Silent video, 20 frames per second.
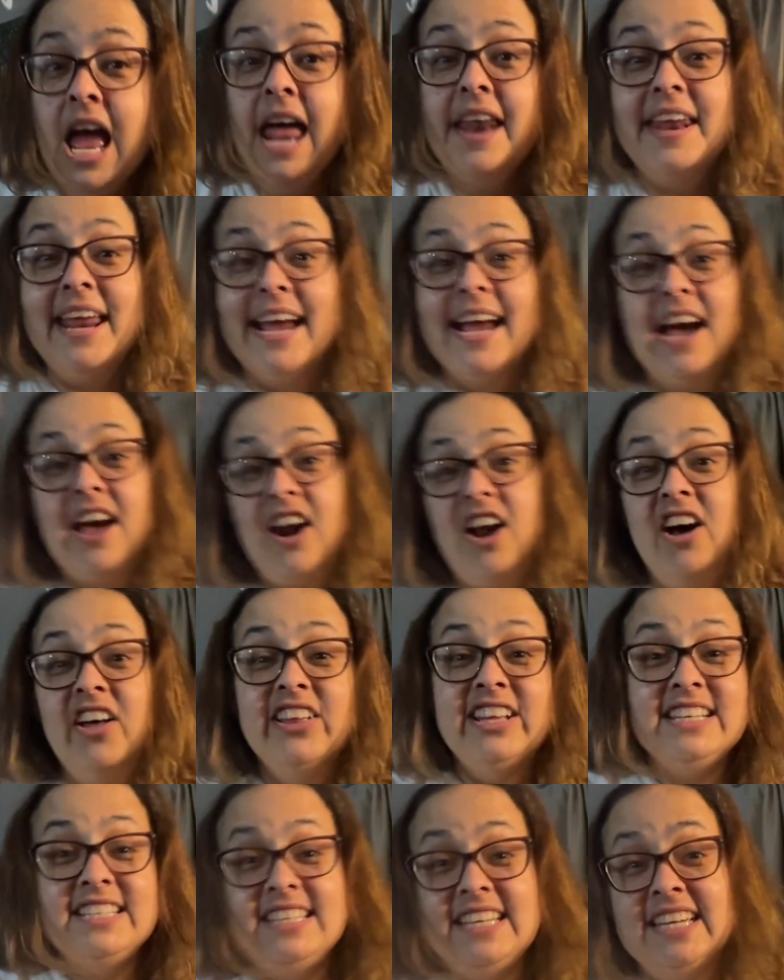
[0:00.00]
They got all
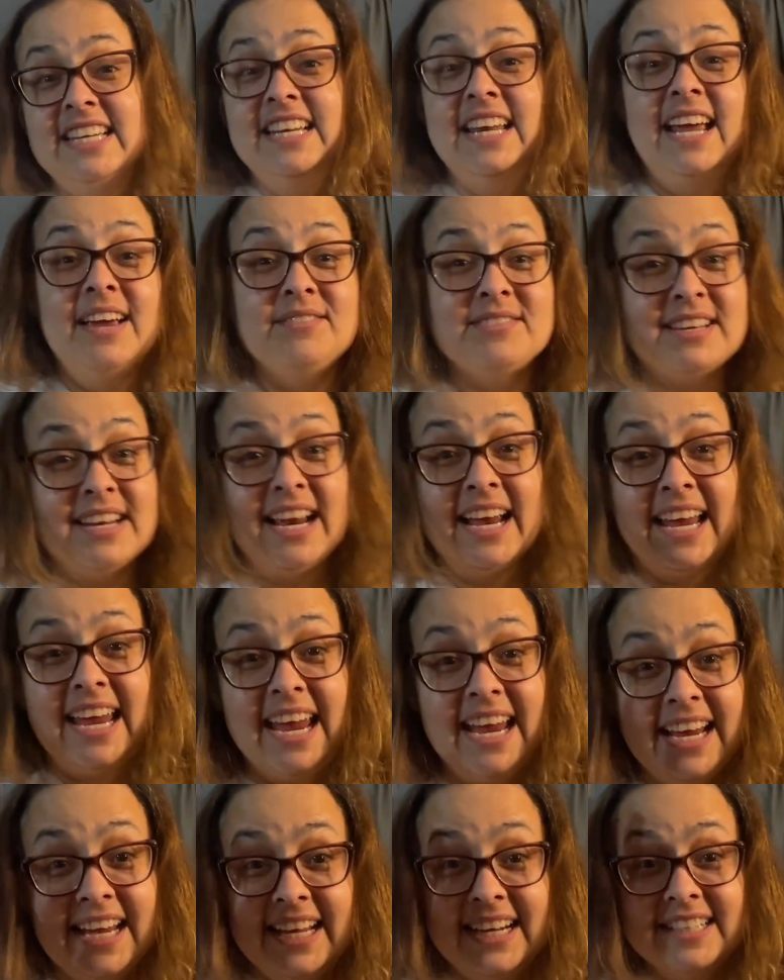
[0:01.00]
these E names and I
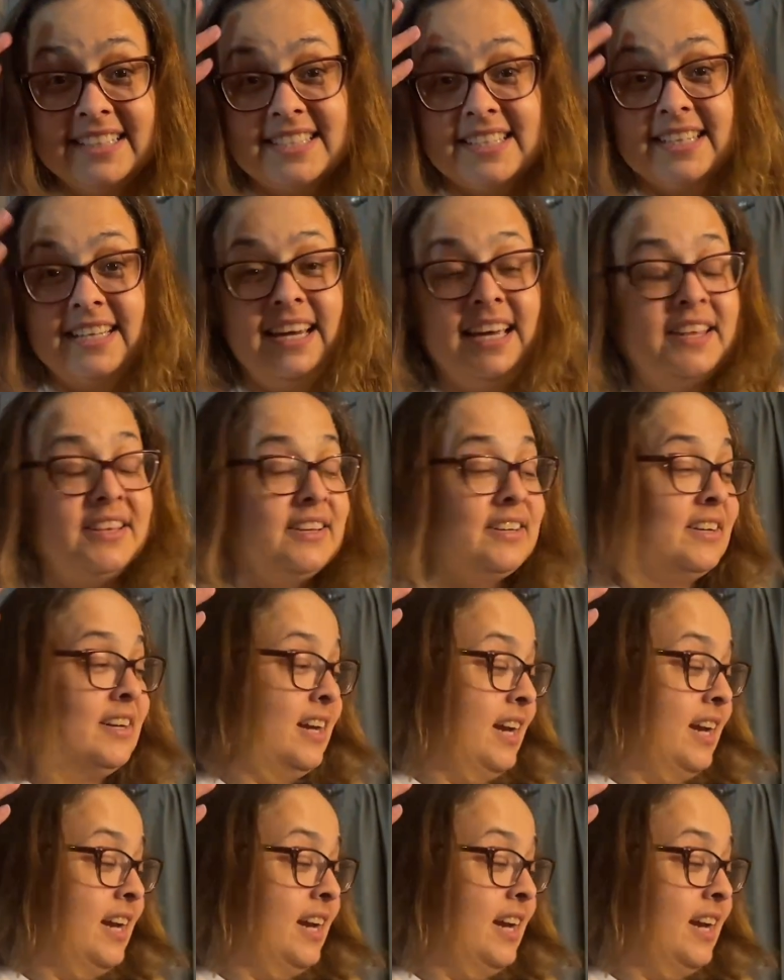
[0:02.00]
can't get it together.